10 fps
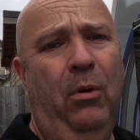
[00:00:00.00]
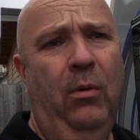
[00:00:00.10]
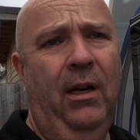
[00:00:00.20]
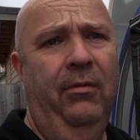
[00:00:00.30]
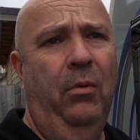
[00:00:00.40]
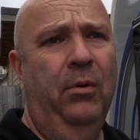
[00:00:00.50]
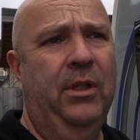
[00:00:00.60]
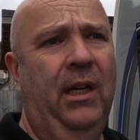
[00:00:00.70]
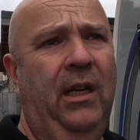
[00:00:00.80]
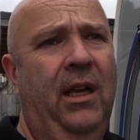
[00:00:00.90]
pooling of
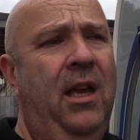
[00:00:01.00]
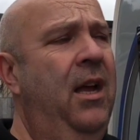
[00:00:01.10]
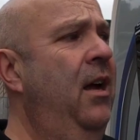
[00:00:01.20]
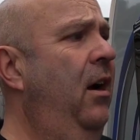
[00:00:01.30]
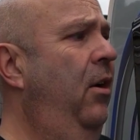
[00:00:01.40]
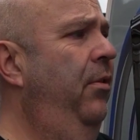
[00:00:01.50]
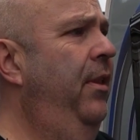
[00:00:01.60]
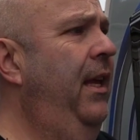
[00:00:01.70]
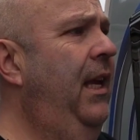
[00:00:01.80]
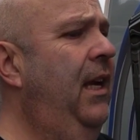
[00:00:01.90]
water
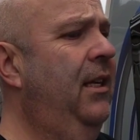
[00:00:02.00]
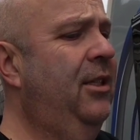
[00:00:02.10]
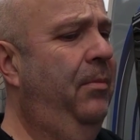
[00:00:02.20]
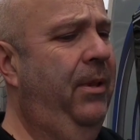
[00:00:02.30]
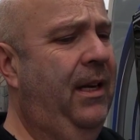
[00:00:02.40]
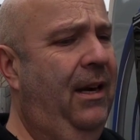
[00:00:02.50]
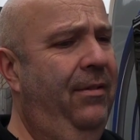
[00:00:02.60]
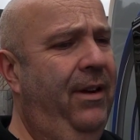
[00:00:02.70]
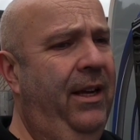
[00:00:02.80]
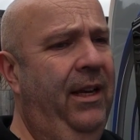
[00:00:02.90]
on the top of the
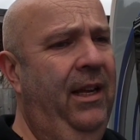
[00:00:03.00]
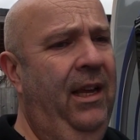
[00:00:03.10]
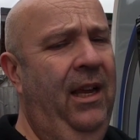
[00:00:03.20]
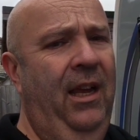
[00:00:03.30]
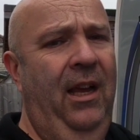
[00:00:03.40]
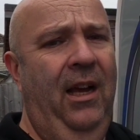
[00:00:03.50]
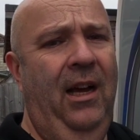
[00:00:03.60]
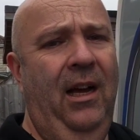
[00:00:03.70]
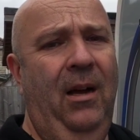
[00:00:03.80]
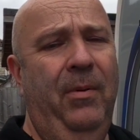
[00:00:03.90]
caravan.
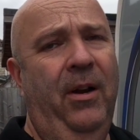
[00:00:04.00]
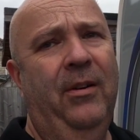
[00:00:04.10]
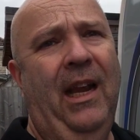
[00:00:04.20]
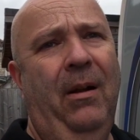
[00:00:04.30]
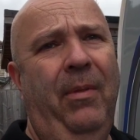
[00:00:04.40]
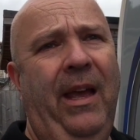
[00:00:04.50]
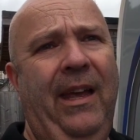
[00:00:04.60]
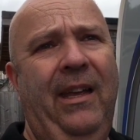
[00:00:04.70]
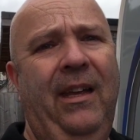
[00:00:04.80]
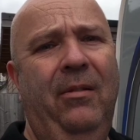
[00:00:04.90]
But I'll get up
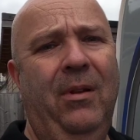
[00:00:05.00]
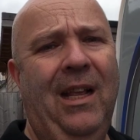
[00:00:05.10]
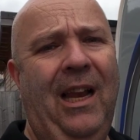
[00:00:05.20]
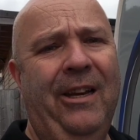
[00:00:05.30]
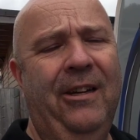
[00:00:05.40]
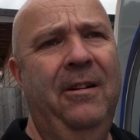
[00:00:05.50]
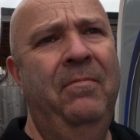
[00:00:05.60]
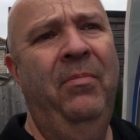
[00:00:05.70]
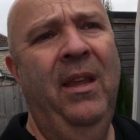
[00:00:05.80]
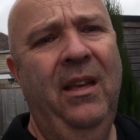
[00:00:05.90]
there with the ladder
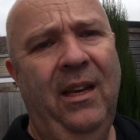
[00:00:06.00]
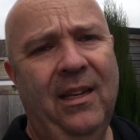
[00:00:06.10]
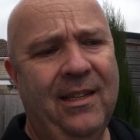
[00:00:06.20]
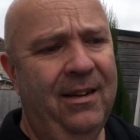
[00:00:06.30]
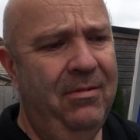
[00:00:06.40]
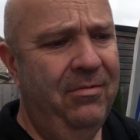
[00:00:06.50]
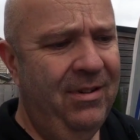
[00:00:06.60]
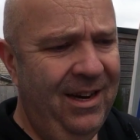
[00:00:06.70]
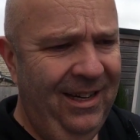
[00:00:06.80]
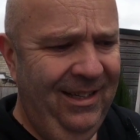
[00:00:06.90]
next time it
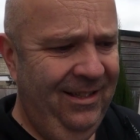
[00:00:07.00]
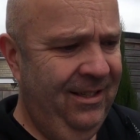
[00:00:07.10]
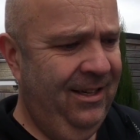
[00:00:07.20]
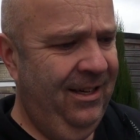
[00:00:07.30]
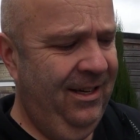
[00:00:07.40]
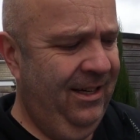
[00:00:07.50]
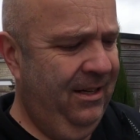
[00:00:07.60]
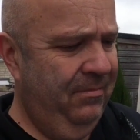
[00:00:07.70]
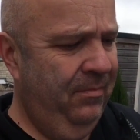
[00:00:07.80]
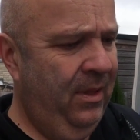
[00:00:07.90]
rains.
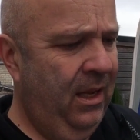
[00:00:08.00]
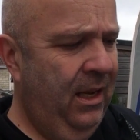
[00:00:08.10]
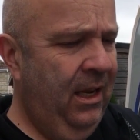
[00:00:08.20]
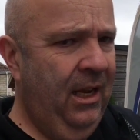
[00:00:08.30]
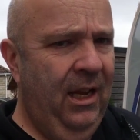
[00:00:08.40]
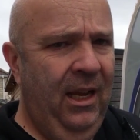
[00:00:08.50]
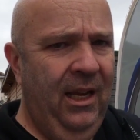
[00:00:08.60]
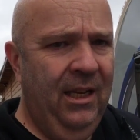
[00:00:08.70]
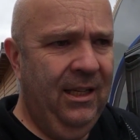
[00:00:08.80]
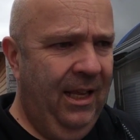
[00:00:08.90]

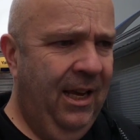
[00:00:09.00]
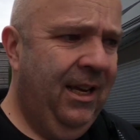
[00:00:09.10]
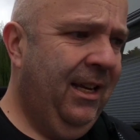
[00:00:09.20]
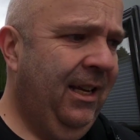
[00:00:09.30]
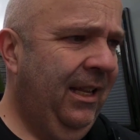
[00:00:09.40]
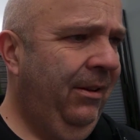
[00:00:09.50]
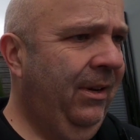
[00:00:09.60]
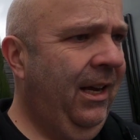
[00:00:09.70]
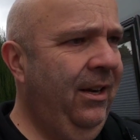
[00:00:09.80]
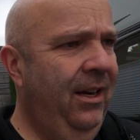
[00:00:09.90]
So there we
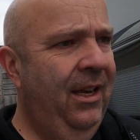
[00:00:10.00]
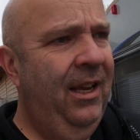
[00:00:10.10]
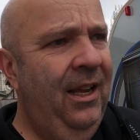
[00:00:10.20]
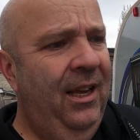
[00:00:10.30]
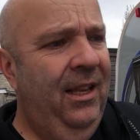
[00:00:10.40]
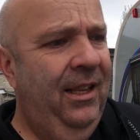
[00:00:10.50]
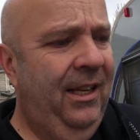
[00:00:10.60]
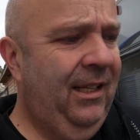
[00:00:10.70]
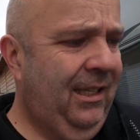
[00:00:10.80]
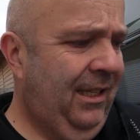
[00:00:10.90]
go.
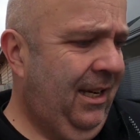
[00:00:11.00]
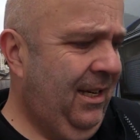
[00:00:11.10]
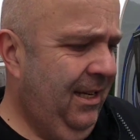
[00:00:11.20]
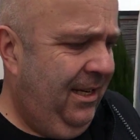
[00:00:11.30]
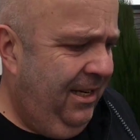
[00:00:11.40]
That's don't